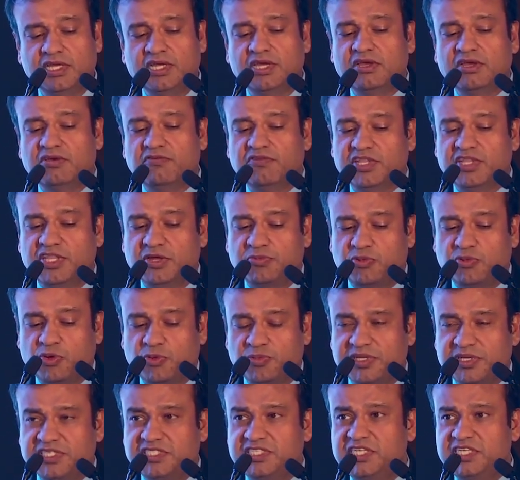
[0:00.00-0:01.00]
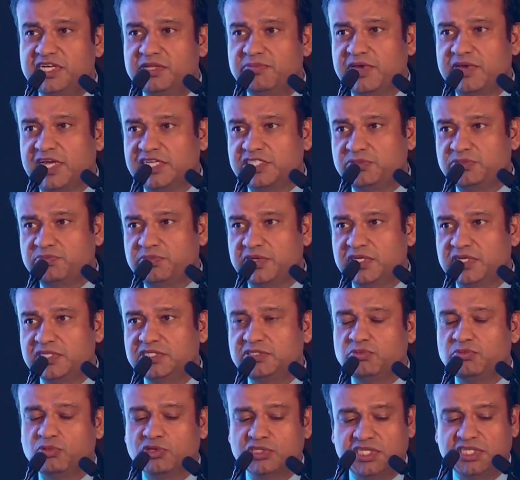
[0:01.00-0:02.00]
with a propensity matched pairs
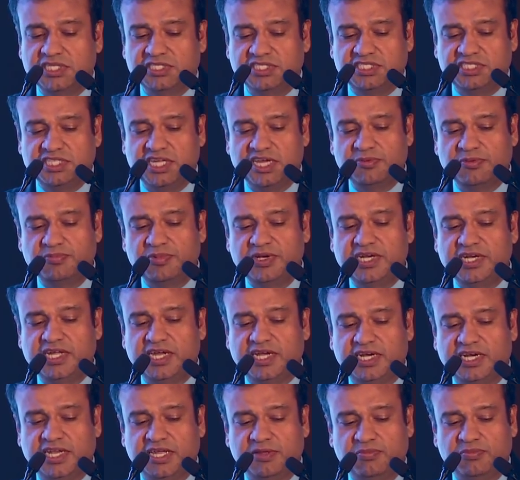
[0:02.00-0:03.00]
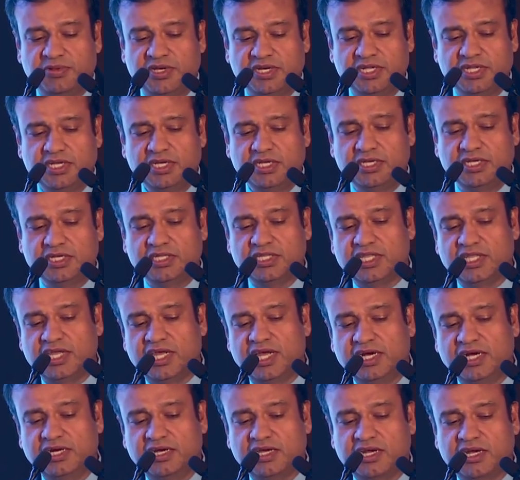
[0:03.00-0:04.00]
both in CAPD and APD. They
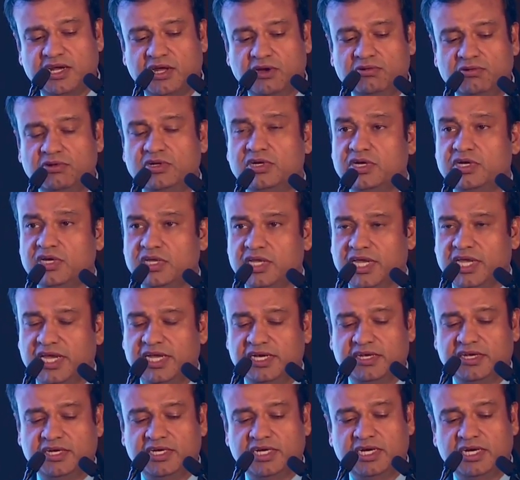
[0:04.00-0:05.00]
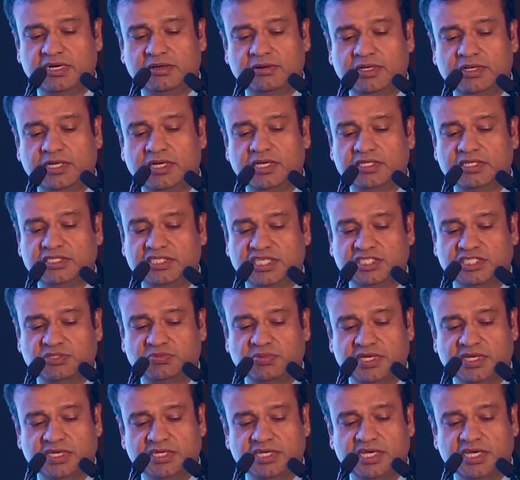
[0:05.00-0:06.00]
had around
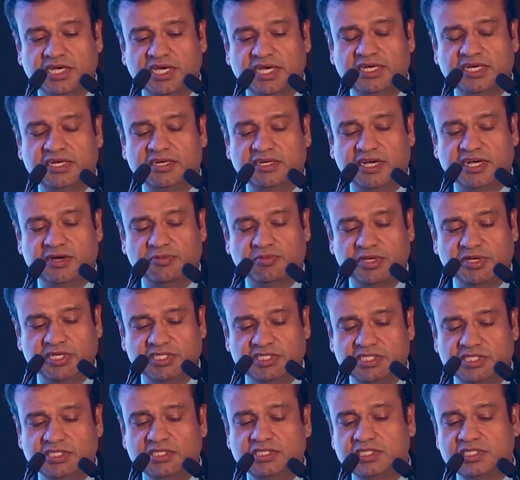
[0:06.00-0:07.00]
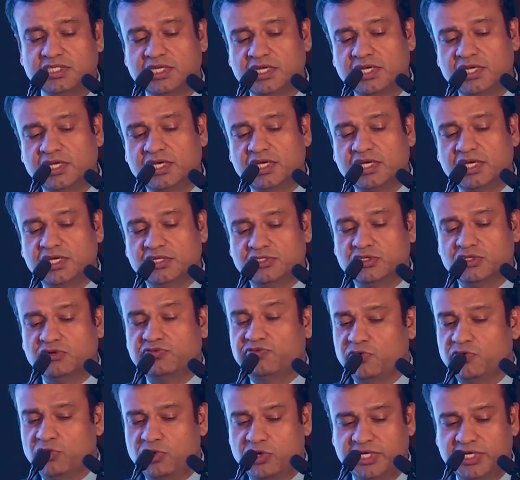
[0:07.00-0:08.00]
800 patients, so
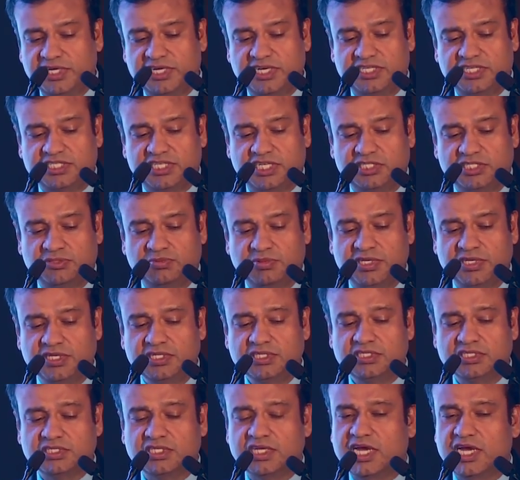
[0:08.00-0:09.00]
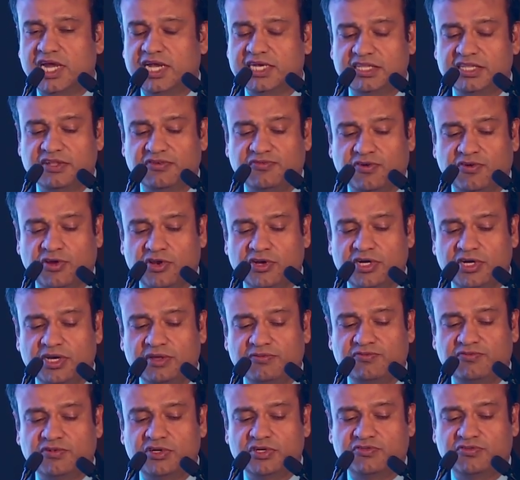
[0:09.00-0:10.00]
400 such pairs, and they followed up
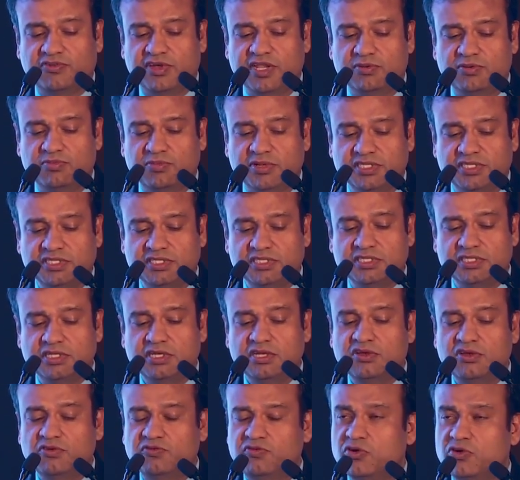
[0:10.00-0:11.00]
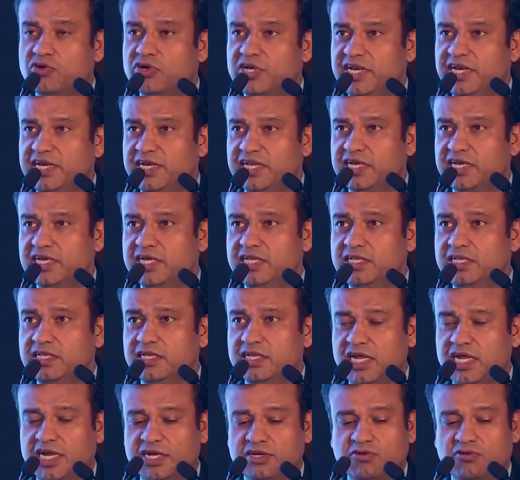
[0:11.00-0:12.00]
for 12 months for clinical
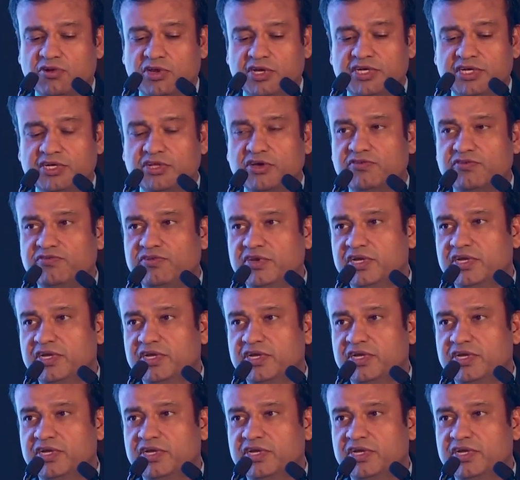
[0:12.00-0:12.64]
and quality of